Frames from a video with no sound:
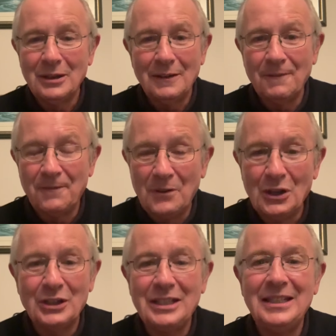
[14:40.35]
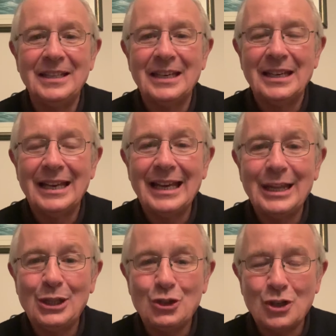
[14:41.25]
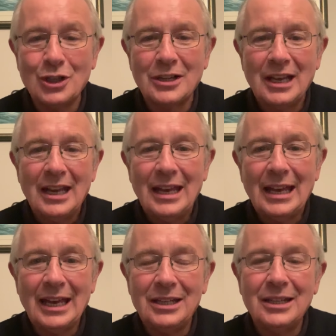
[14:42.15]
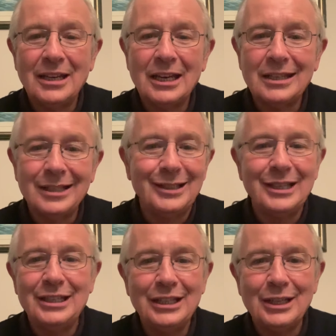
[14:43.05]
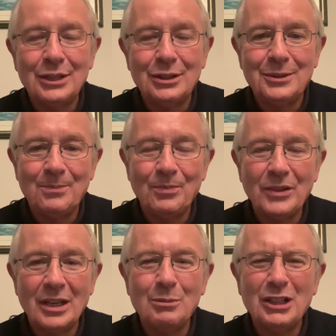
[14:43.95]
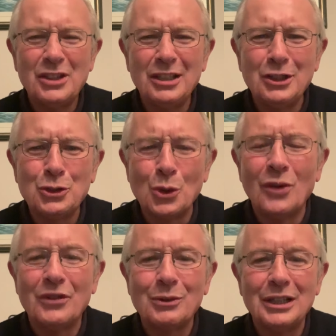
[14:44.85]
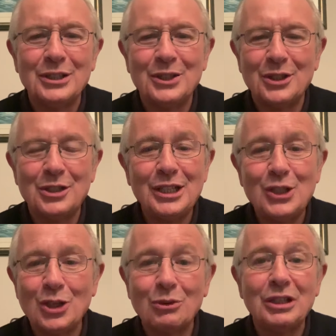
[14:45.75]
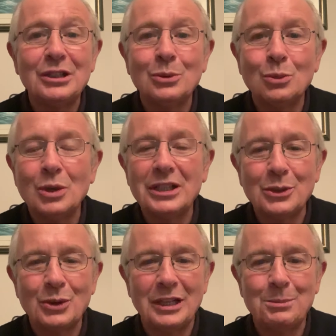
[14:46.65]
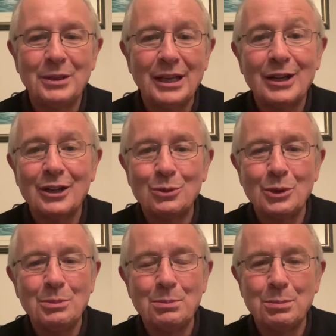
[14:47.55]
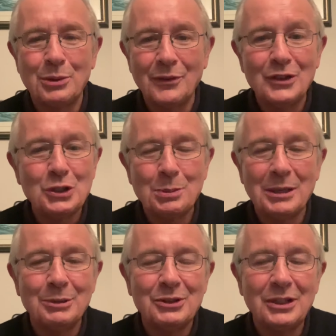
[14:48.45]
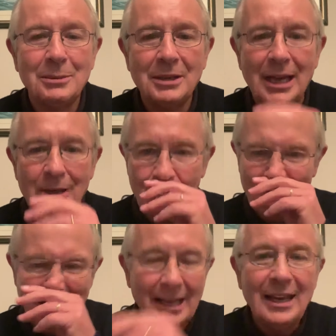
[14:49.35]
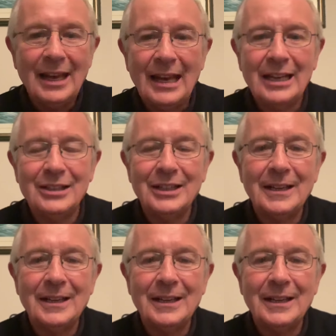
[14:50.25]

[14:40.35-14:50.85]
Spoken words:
flying this year. And Kilkenny had... I'm not saying there's an over-reliance on TJ Reid. What a great player, and we're privileged to be able to see him in action. And,